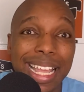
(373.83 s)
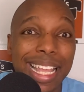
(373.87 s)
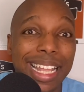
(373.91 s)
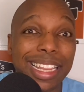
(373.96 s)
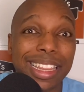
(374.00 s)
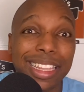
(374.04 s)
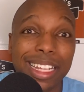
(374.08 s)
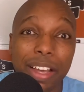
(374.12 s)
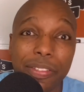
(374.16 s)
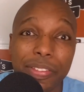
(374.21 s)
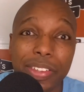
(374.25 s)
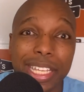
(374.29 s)

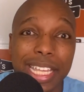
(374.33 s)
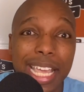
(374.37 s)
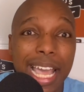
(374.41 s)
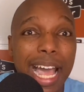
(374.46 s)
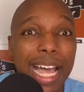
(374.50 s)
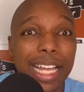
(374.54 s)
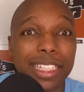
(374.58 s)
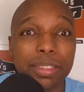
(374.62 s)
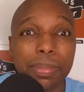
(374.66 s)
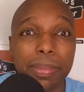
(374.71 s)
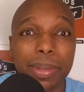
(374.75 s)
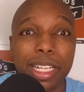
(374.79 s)
Love you
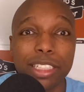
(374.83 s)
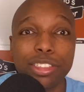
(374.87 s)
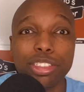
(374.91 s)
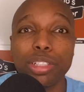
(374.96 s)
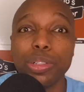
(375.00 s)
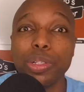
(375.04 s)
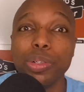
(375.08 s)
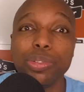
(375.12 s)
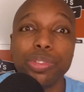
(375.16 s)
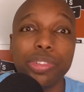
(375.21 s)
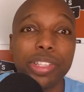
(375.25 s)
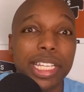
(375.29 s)
guys, man.
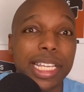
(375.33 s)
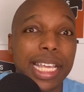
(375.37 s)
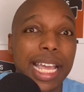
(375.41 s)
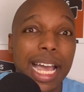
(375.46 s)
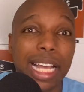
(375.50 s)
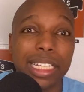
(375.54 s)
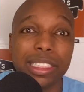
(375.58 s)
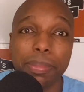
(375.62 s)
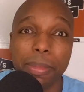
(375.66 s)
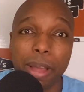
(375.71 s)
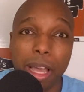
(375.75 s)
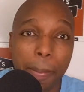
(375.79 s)
Salute to you
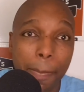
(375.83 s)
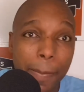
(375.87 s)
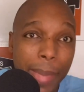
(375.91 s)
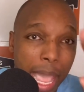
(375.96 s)
guys. I'm out.